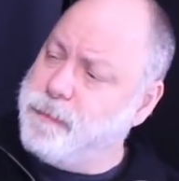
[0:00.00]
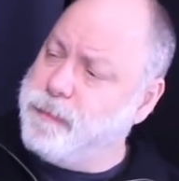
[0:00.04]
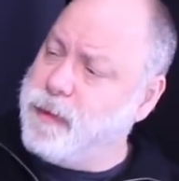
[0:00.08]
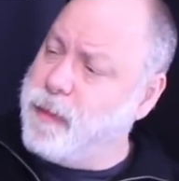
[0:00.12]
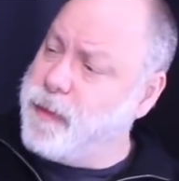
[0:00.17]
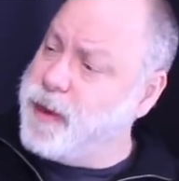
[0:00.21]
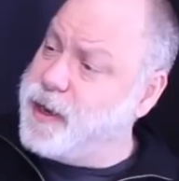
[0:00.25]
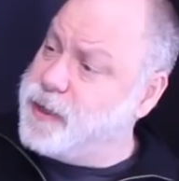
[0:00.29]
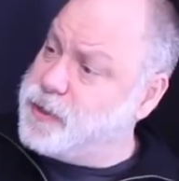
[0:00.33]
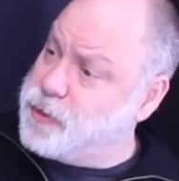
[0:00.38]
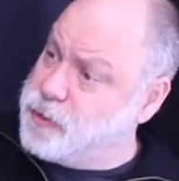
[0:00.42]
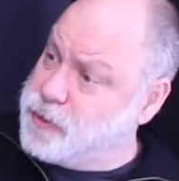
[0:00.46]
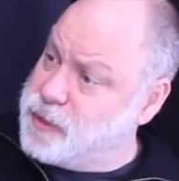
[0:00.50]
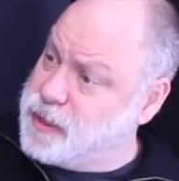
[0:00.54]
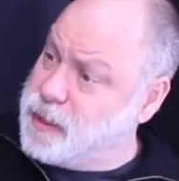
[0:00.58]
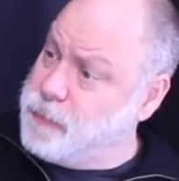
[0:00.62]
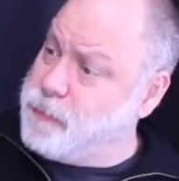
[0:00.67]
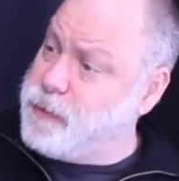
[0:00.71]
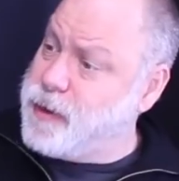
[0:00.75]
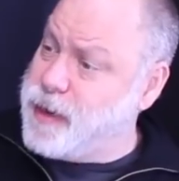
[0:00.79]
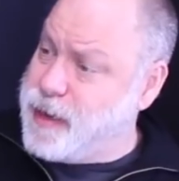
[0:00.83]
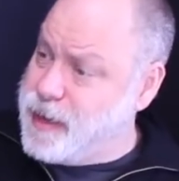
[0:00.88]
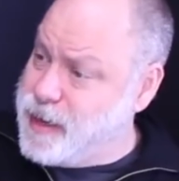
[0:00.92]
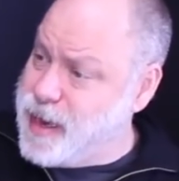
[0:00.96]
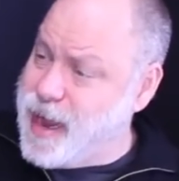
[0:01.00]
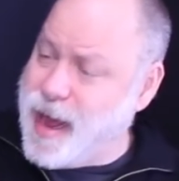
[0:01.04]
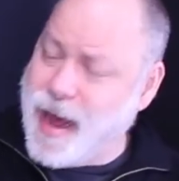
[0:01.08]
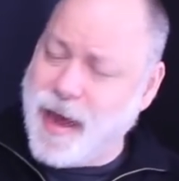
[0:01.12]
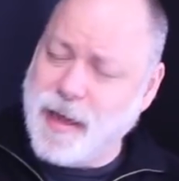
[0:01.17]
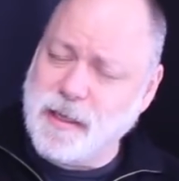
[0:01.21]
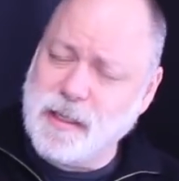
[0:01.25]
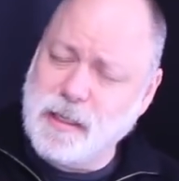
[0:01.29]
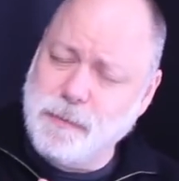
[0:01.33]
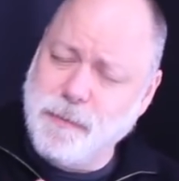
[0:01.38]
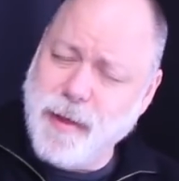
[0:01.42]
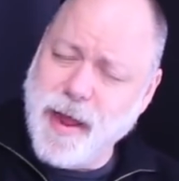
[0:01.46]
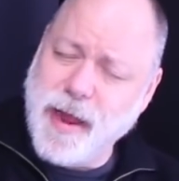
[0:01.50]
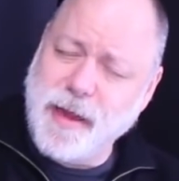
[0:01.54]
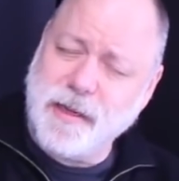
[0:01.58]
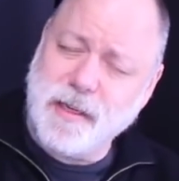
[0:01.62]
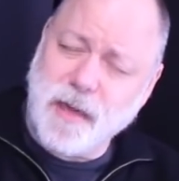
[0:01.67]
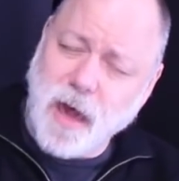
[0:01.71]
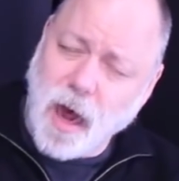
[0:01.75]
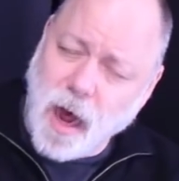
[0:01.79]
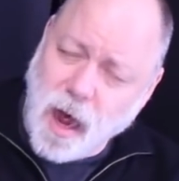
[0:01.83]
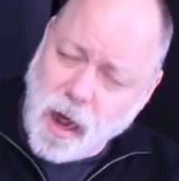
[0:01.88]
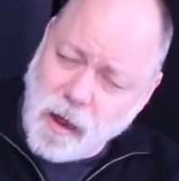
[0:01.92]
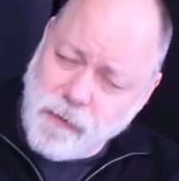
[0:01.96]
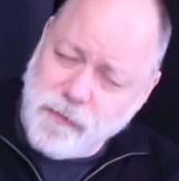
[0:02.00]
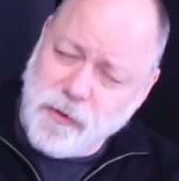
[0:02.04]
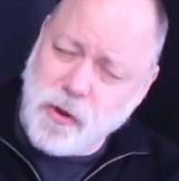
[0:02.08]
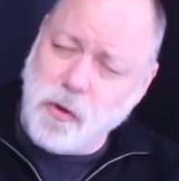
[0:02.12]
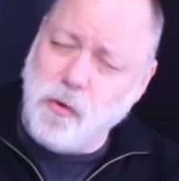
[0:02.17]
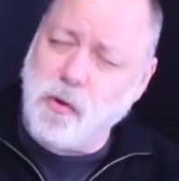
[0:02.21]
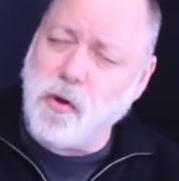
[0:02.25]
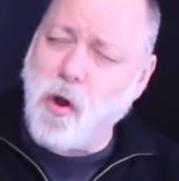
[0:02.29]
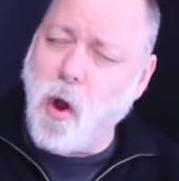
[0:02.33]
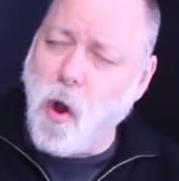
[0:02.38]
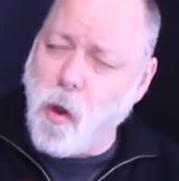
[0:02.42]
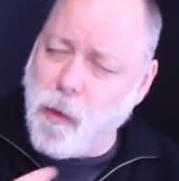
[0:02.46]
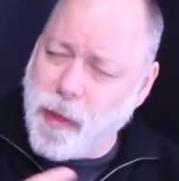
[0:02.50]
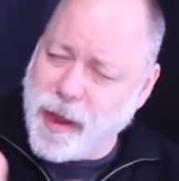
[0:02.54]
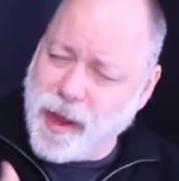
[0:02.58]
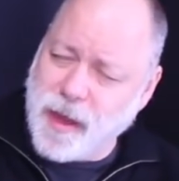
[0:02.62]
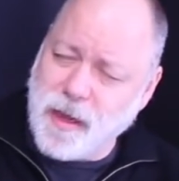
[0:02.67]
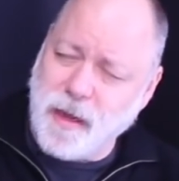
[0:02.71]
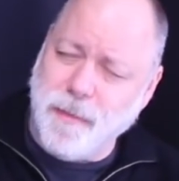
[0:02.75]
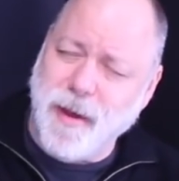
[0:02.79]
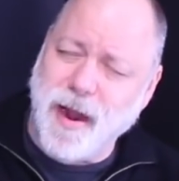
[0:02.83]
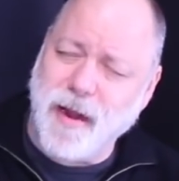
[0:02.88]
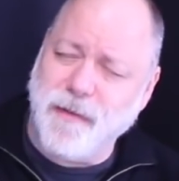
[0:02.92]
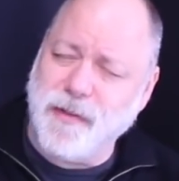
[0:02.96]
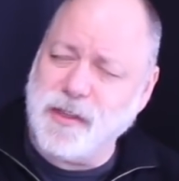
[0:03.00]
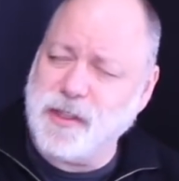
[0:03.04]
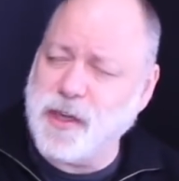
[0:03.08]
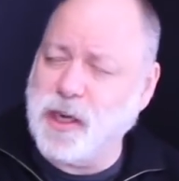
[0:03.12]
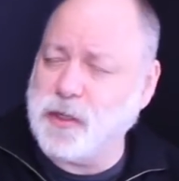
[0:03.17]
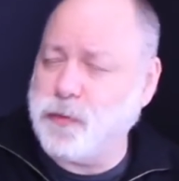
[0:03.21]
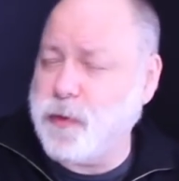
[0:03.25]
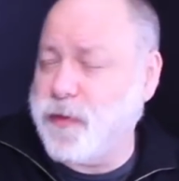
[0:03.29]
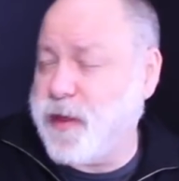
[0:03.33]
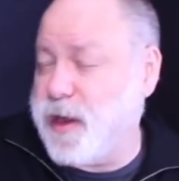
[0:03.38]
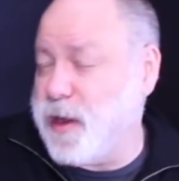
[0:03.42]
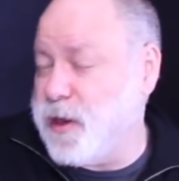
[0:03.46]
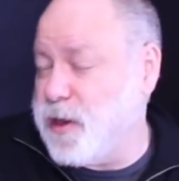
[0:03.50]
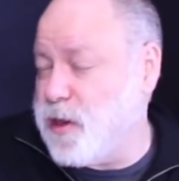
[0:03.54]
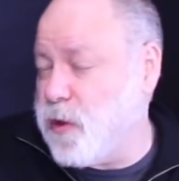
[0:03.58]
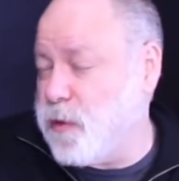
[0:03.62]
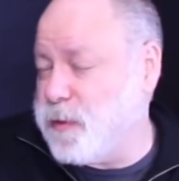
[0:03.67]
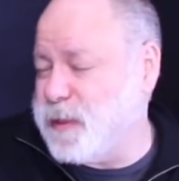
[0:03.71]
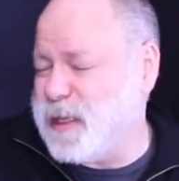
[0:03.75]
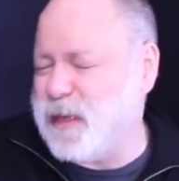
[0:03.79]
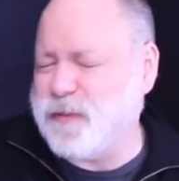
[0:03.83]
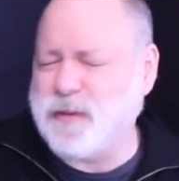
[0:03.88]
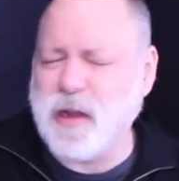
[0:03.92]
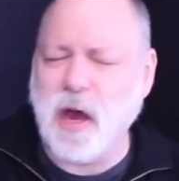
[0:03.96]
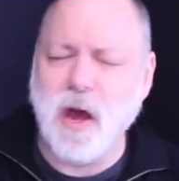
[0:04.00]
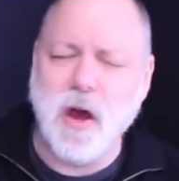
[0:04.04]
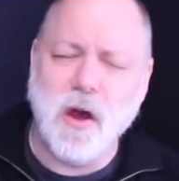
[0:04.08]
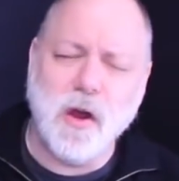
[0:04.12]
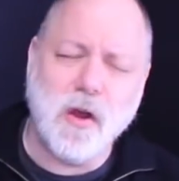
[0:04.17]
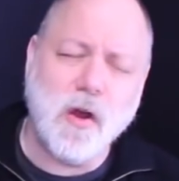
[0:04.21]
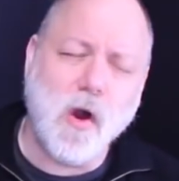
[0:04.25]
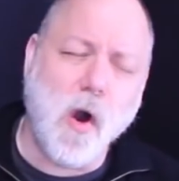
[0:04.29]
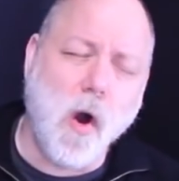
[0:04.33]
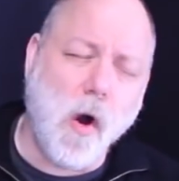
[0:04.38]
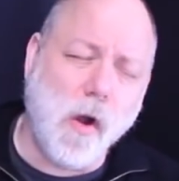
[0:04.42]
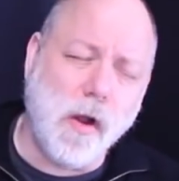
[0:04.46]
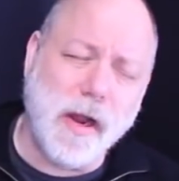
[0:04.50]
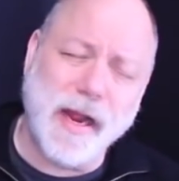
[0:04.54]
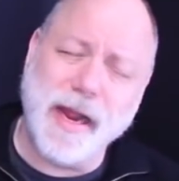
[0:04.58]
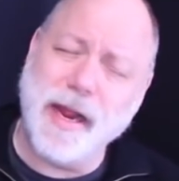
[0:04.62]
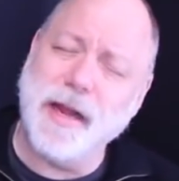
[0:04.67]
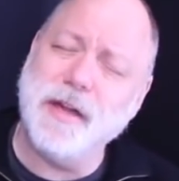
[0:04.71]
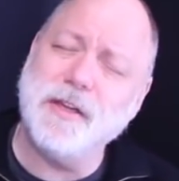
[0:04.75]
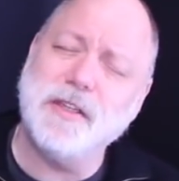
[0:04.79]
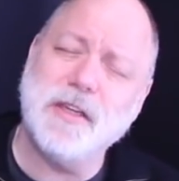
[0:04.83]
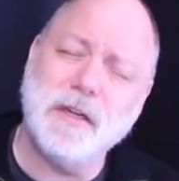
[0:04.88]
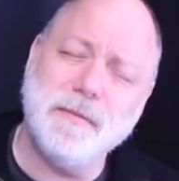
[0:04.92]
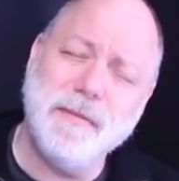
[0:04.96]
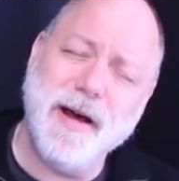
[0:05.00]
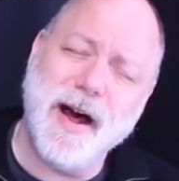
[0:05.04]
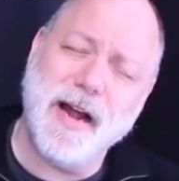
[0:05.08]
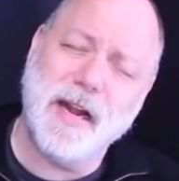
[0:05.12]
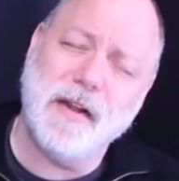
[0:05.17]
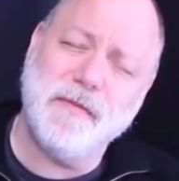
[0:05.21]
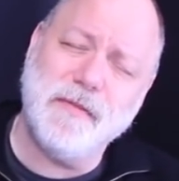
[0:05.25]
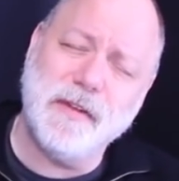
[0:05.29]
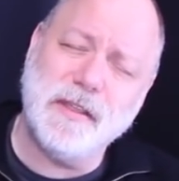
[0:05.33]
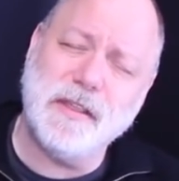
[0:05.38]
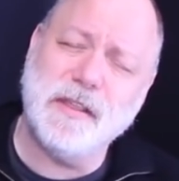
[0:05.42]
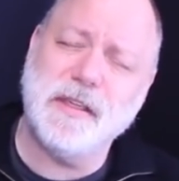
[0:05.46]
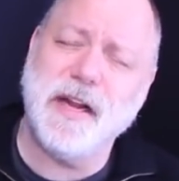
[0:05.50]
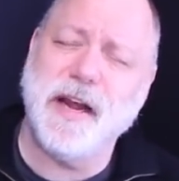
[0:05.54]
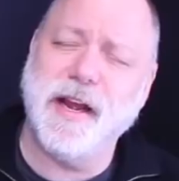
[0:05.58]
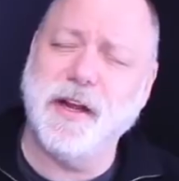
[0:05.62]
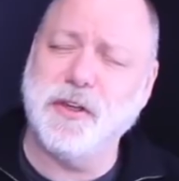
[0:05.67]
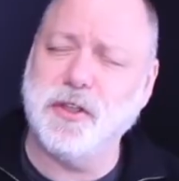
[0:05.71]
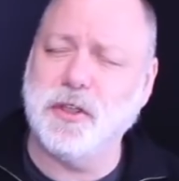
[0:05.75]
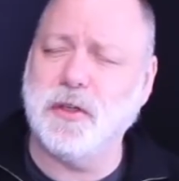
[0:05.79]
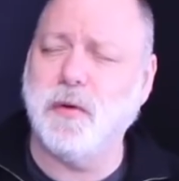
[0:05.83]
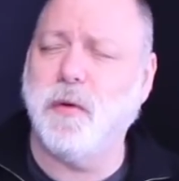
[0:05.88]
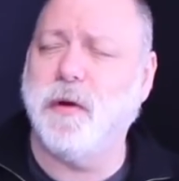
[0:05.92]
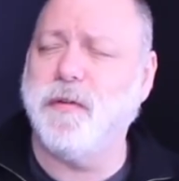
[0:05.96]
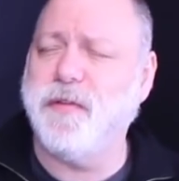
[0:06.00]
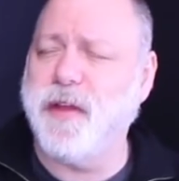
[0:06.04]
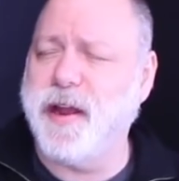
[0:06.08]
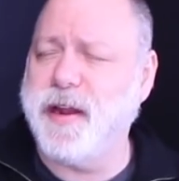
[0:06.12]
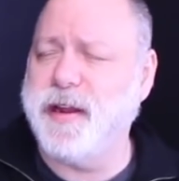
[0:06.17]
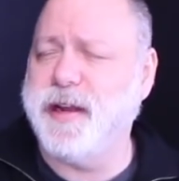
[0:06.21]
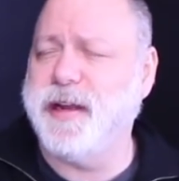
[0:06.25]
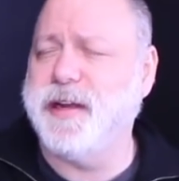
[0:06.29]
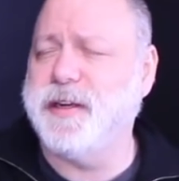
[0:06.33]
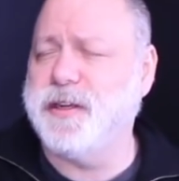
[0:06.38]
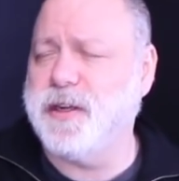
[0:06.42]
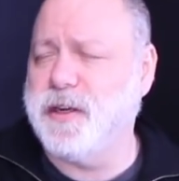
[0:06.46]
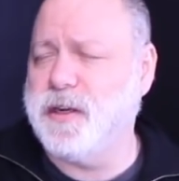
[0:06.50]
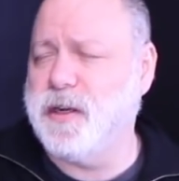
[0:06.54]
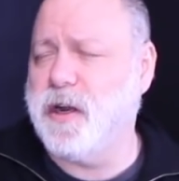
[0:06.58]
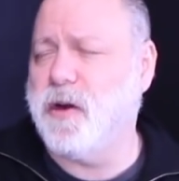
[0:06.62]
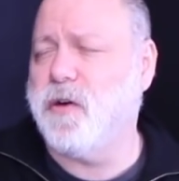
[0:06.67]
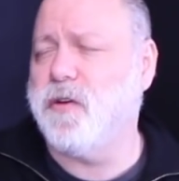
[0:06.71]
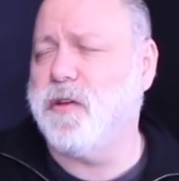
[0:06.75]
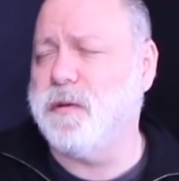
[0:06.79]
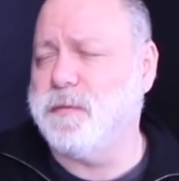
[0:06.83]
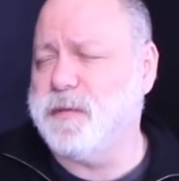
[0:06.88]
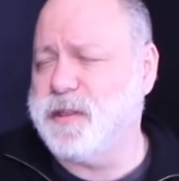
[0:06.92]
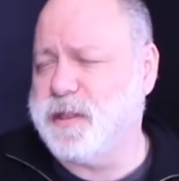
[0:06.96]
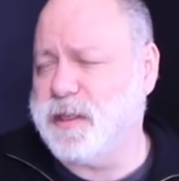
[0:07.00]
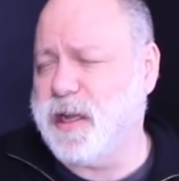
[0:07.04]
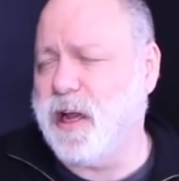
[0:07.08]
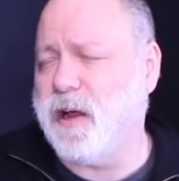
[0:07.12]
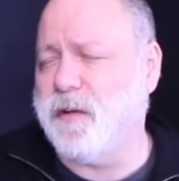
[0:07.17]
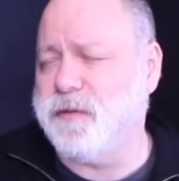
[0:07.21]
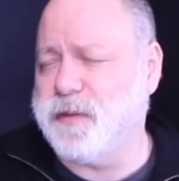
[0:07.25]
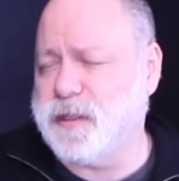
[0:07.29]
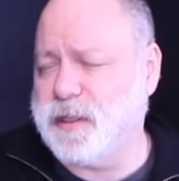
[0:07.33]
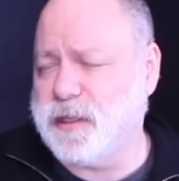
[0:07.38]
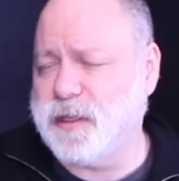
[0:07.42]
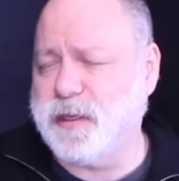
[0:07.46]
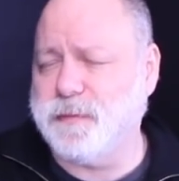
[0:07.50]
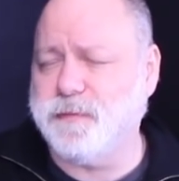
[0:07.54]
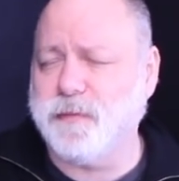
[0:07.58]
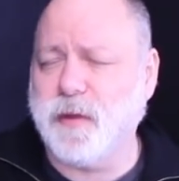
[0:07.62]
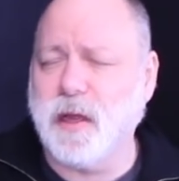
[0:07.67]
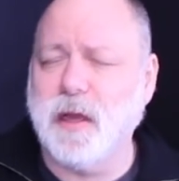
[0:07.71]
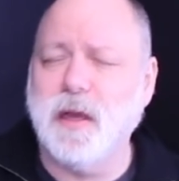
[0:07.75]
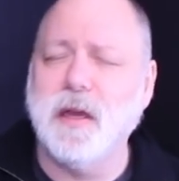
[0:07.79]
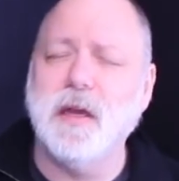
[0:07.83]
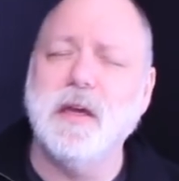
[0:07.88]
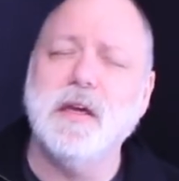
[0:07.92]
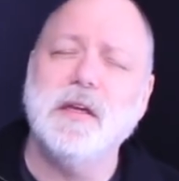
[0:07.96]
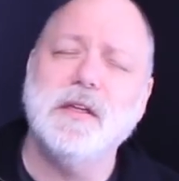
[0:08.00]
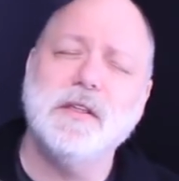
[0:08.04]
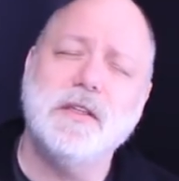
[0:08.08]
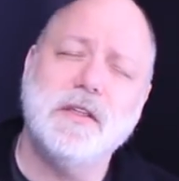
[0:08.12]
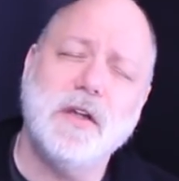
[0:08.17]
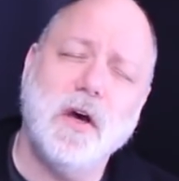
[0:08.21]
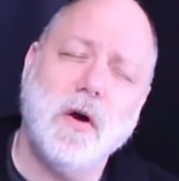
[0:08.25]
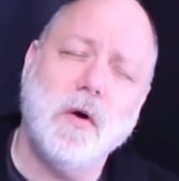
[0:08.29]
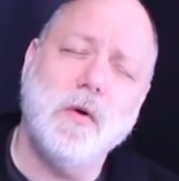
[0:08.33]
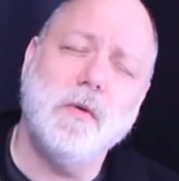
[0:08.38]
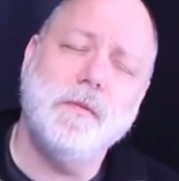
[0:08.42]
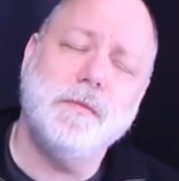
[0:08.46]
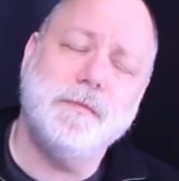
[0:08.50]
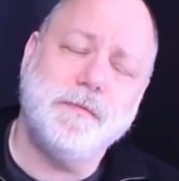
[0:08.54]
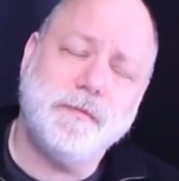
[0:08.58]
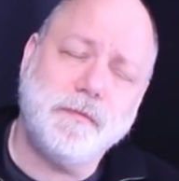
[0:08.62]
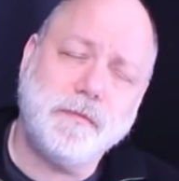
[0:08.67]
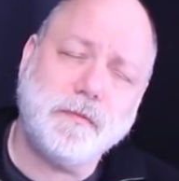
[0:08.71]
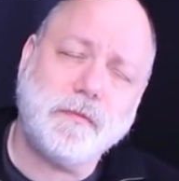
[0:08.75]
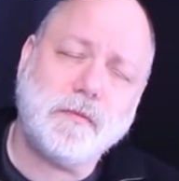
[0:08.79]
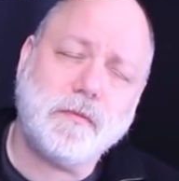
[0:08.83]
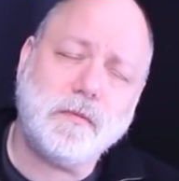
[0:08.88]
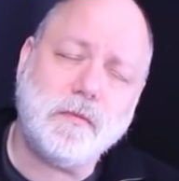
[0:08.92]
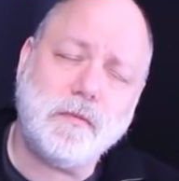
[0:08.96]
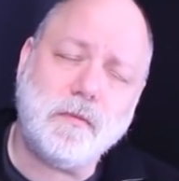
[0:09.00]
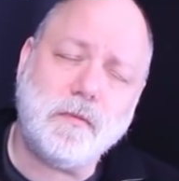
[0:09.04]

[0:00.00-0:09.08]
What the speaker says: The abilities are simply an aspect of you, calling into manifestation what they need to know themselves, calling into manifestation what they need to know themselves. So,